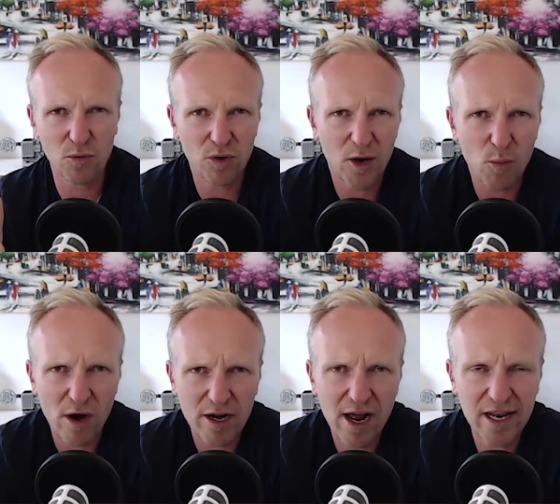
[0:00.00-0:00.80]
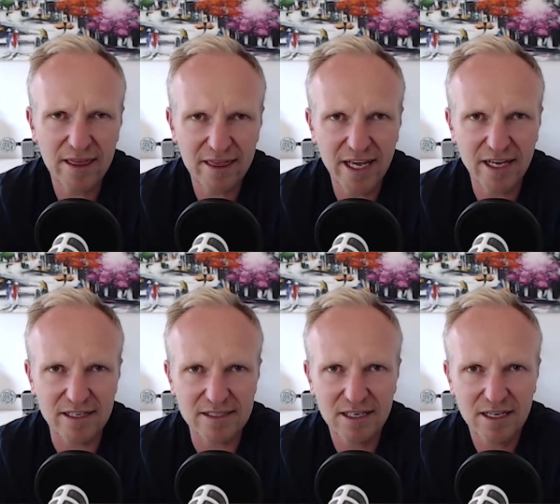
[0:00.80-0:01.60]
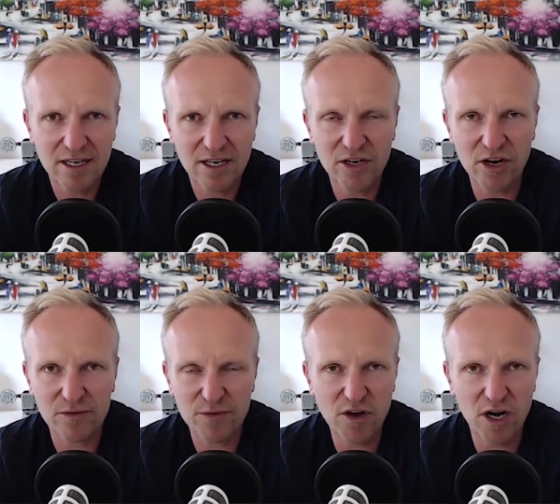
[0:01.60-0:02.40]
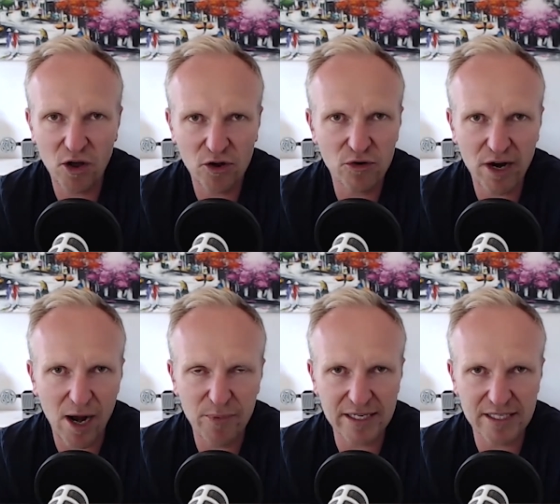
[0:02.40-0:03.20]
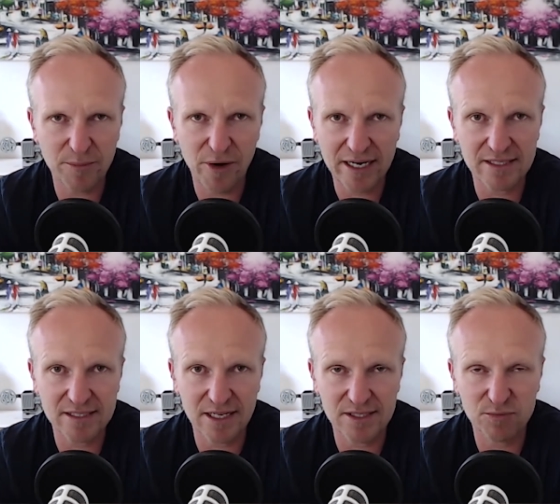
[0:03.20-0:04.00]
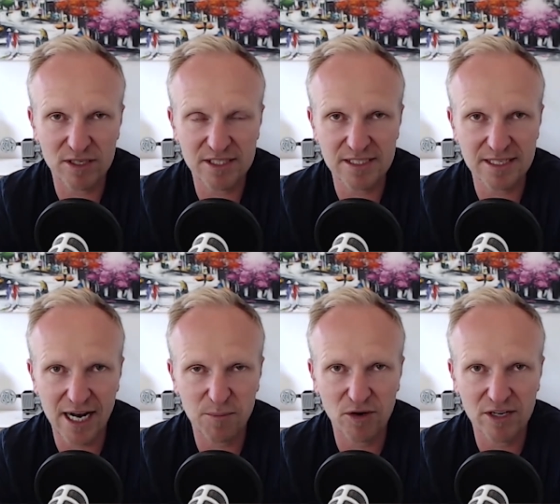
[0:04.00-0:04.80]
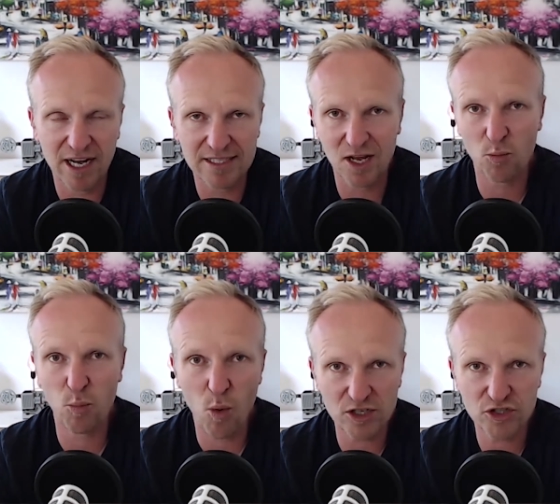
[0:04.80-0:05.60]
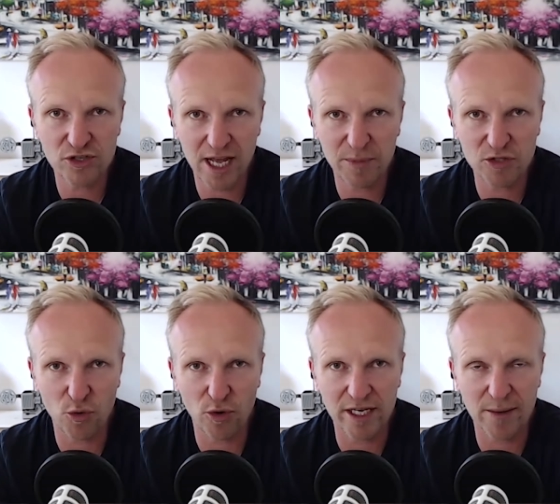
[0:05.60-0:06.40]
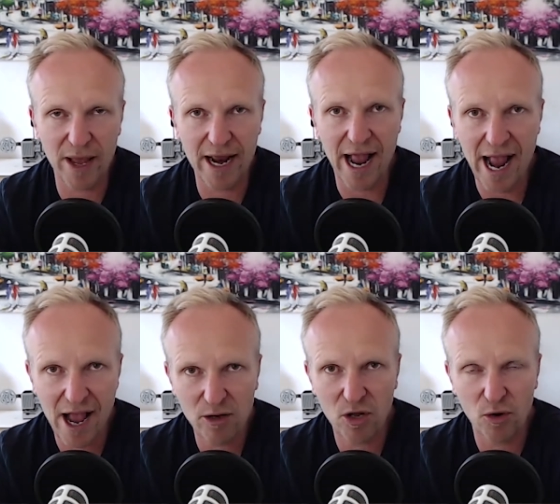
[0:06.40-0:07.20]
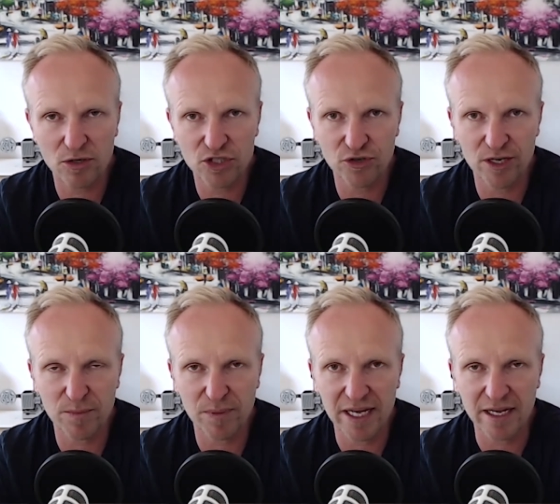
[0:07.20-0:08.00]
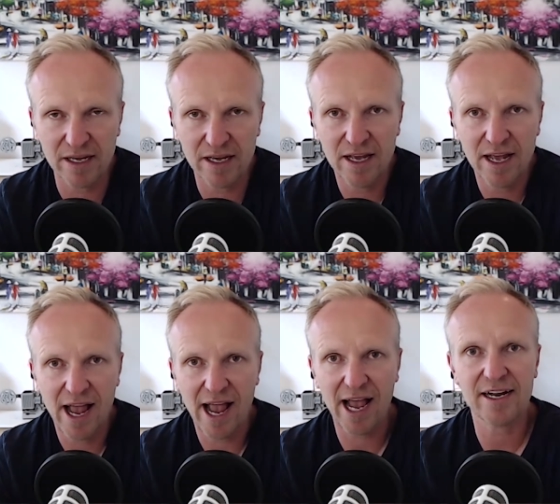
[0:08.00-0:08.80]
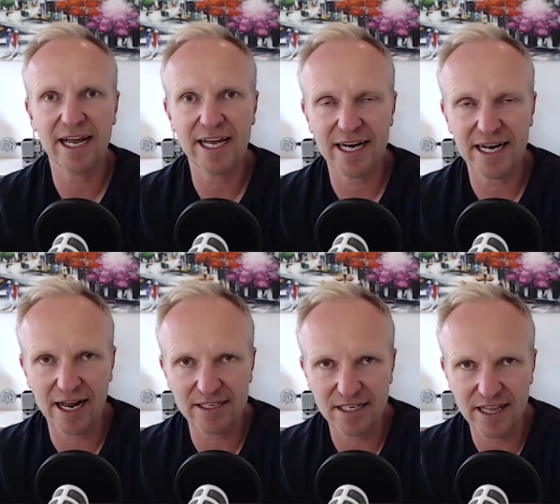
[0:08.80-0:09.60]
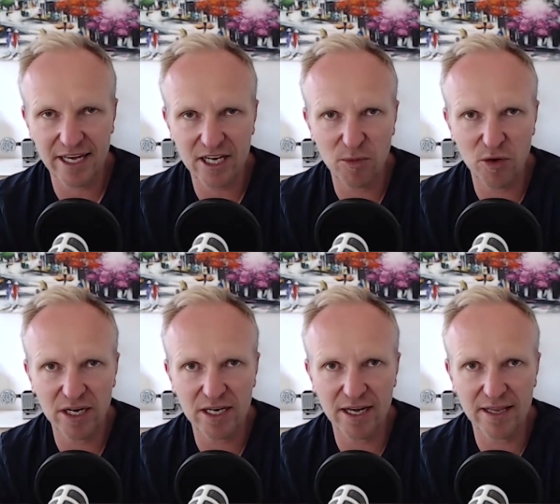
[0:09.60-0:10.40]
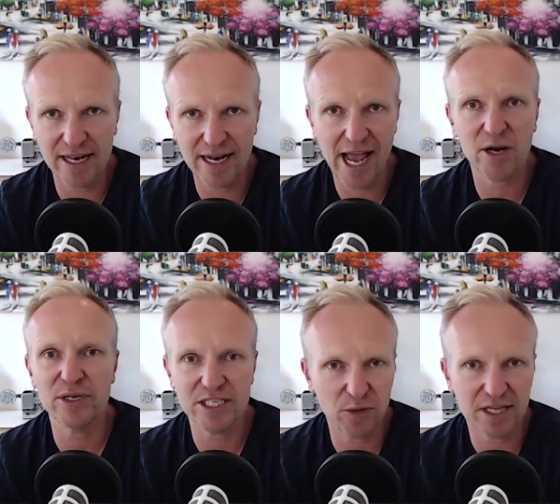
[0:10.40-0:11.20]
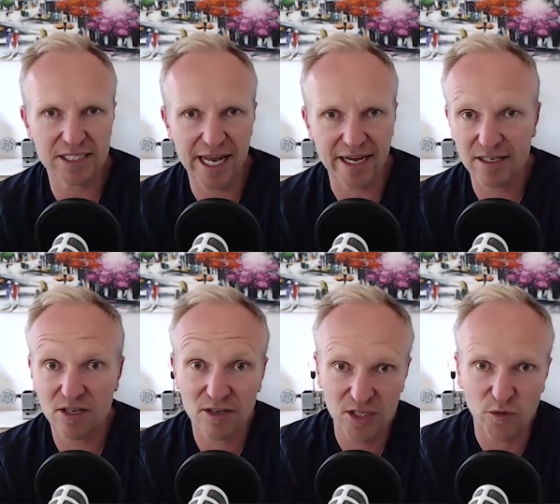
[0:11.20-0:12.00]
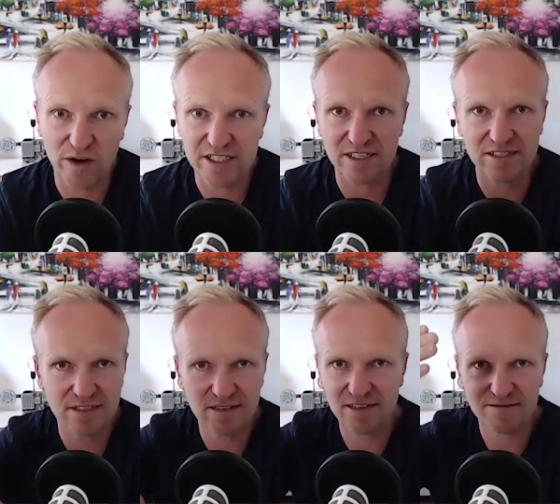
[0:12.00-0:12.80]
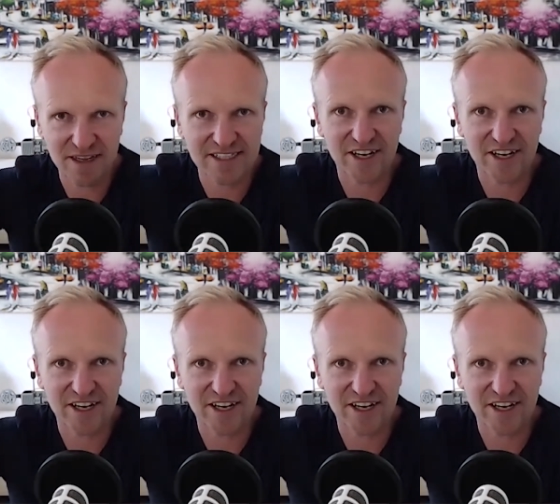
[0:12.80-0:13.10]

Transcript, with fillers: like what kind of things you know, we've got a local chiropractic practice that wants to start a podcast. Like, what should they be talking about? How long should it be? How do they get it out to their community? And then how do we deal with the tech? Lots of questions. Let's